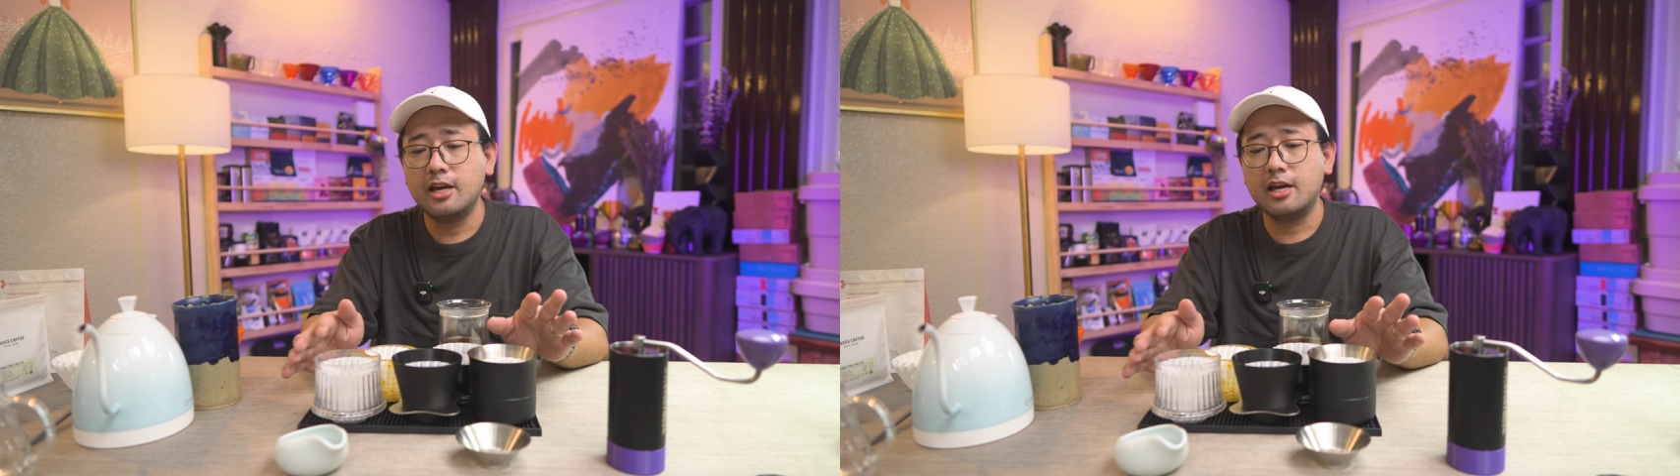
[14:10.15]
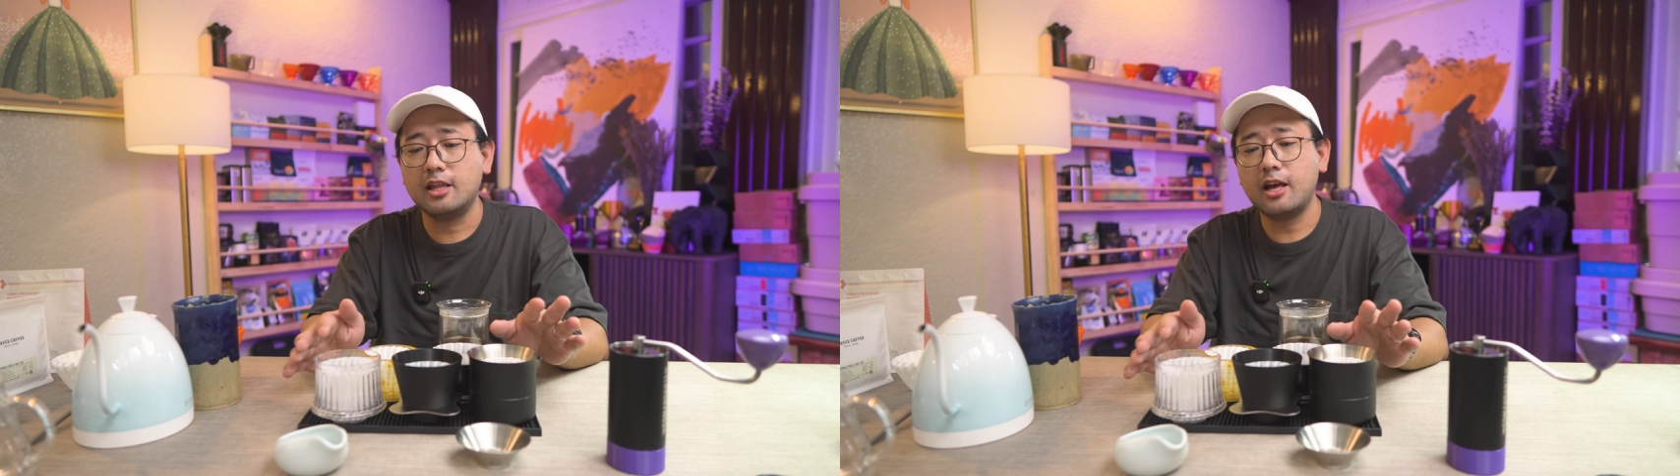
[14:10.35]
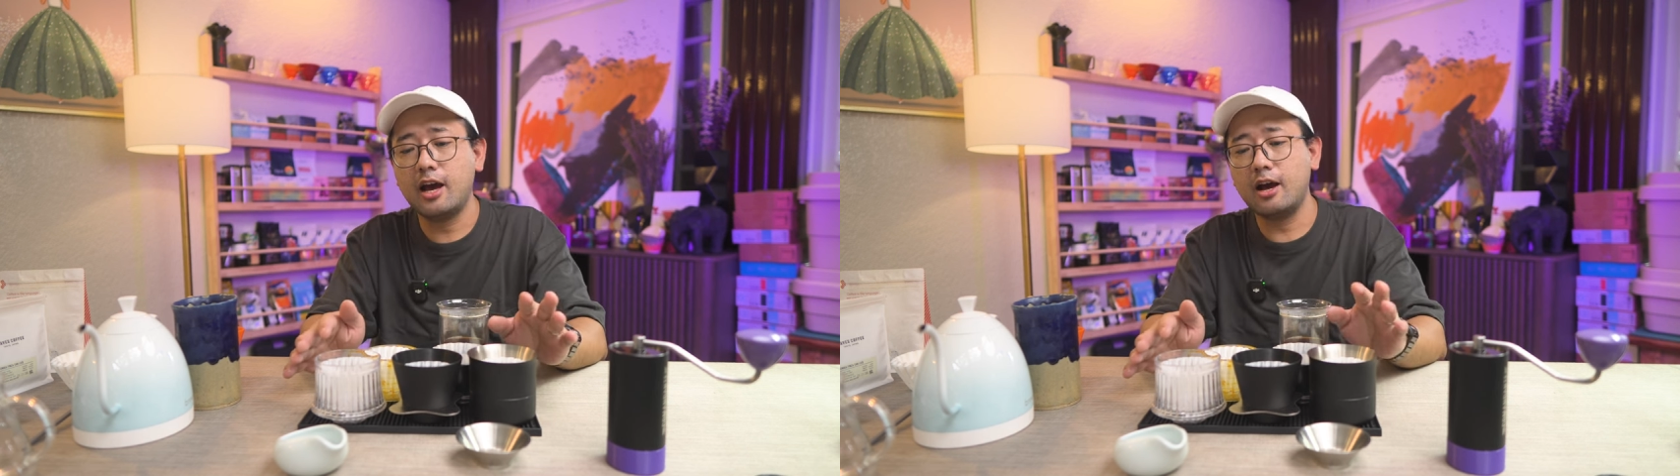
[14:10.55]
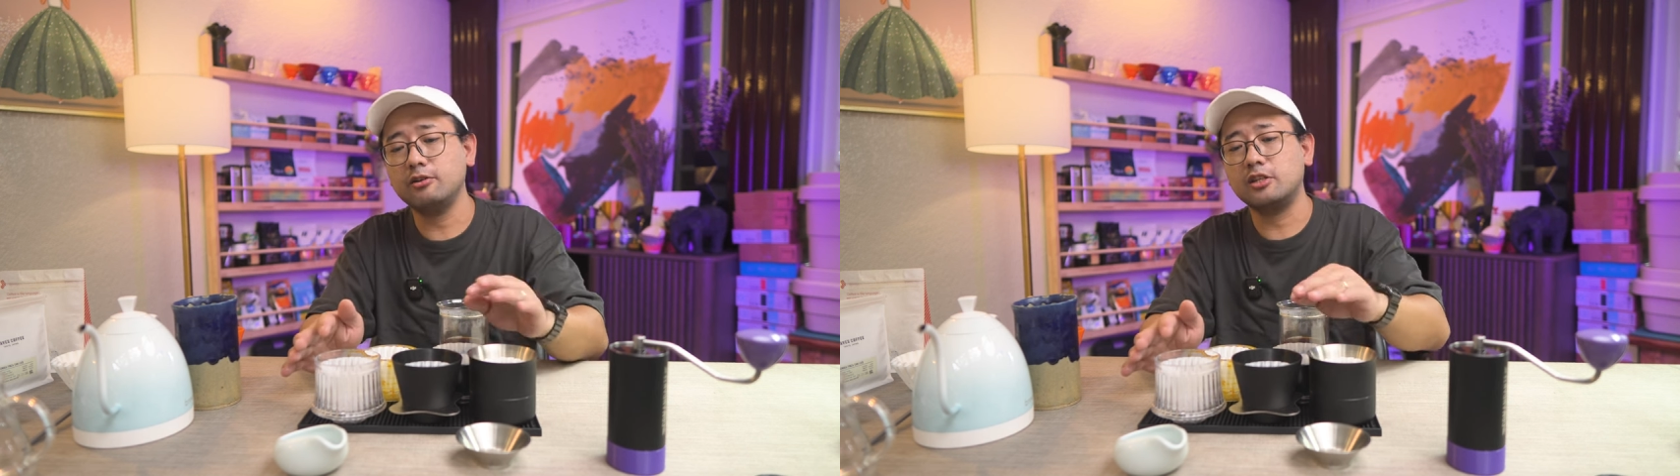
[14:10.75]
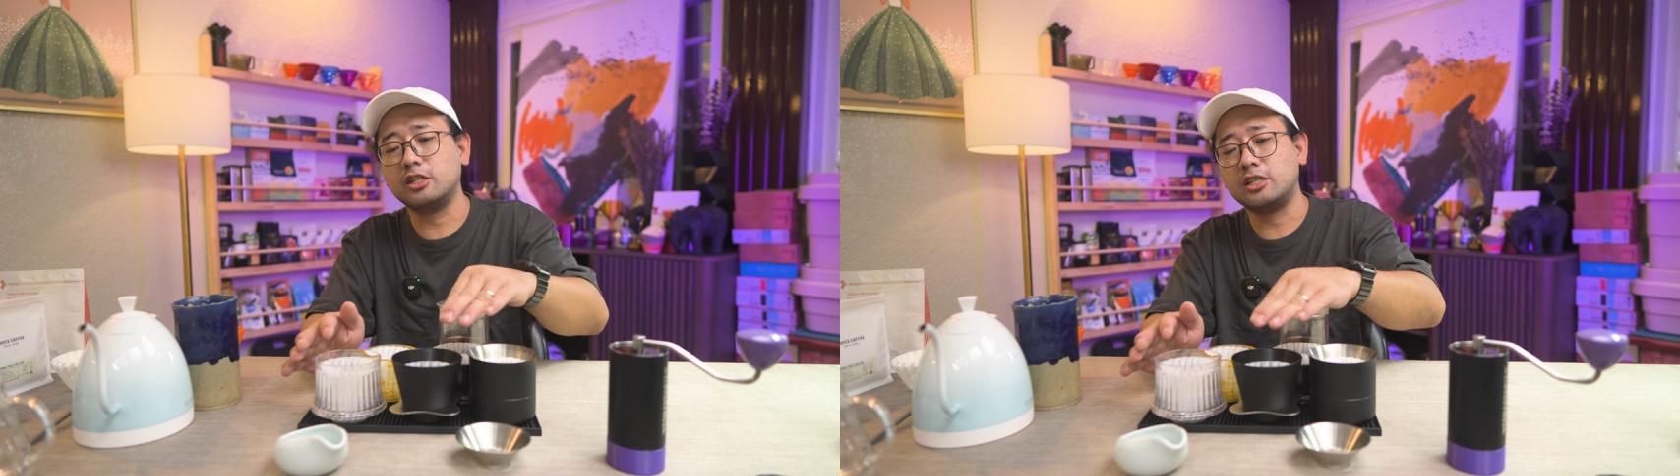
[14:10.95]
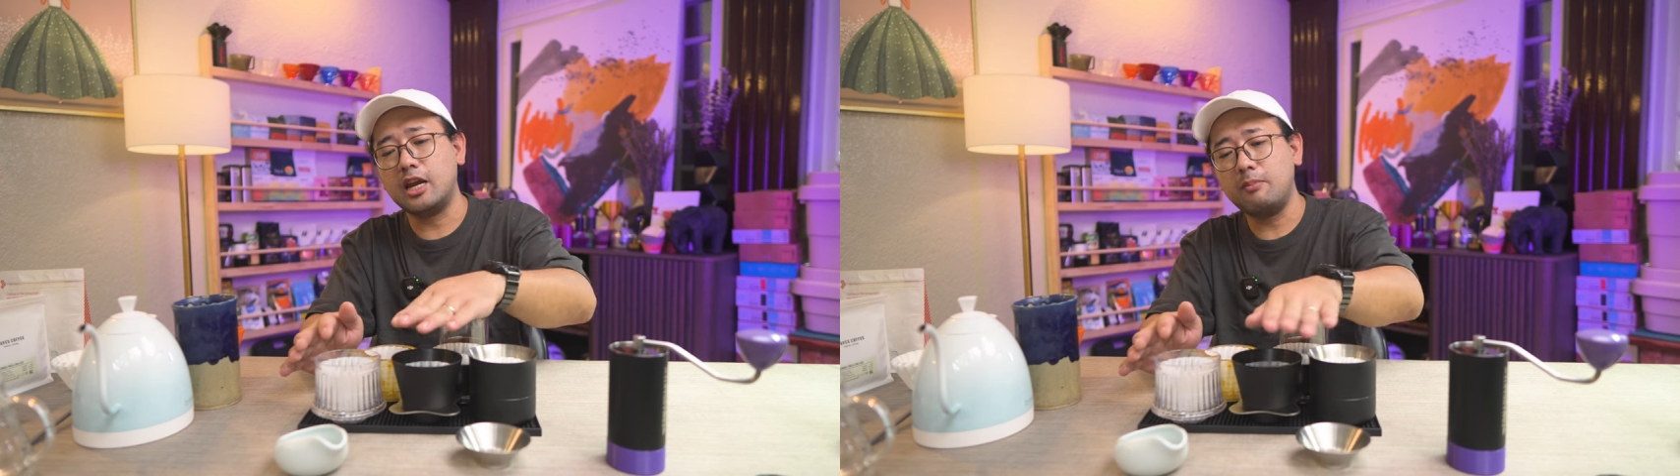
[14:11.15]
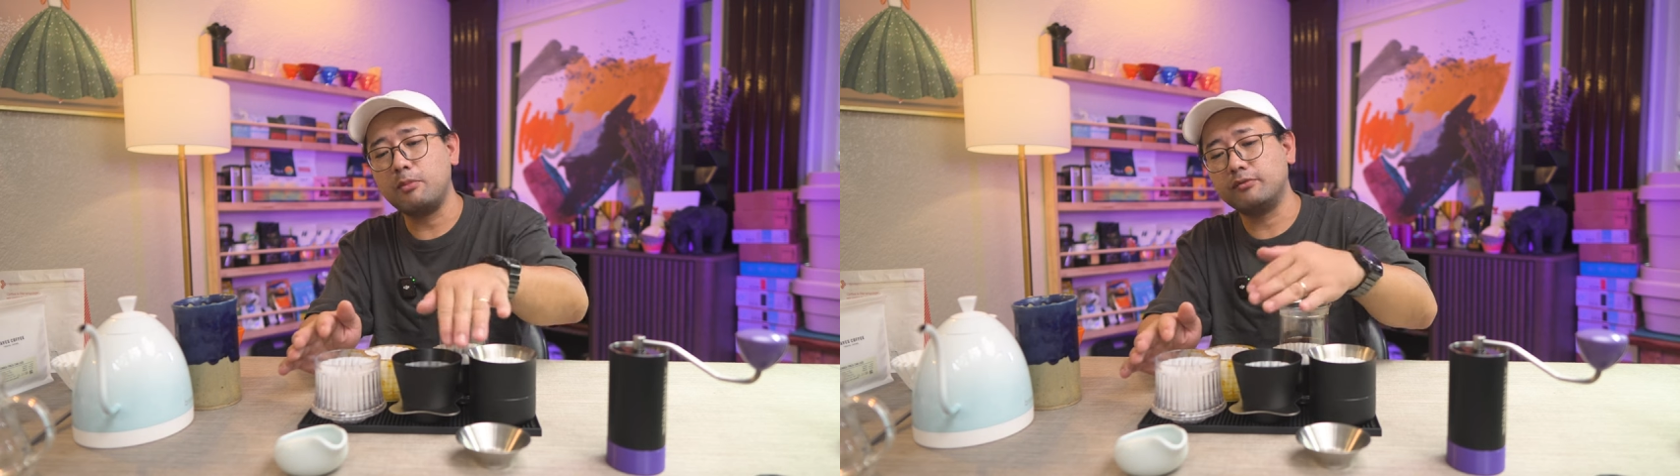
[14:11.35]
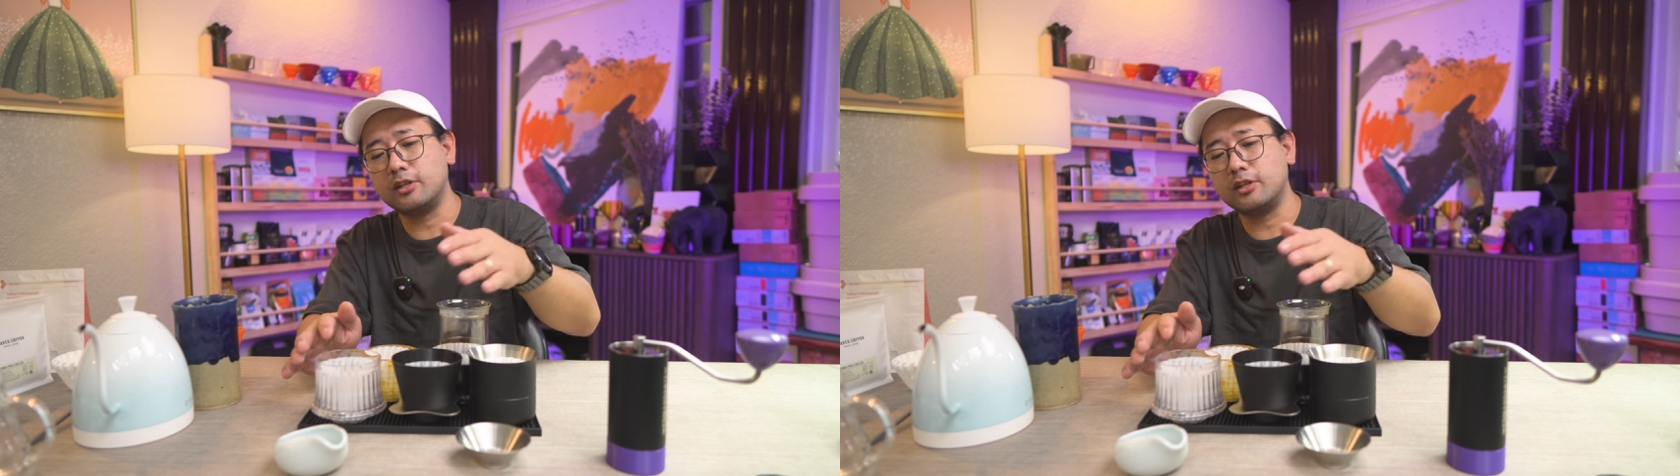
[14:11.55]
and how the shape of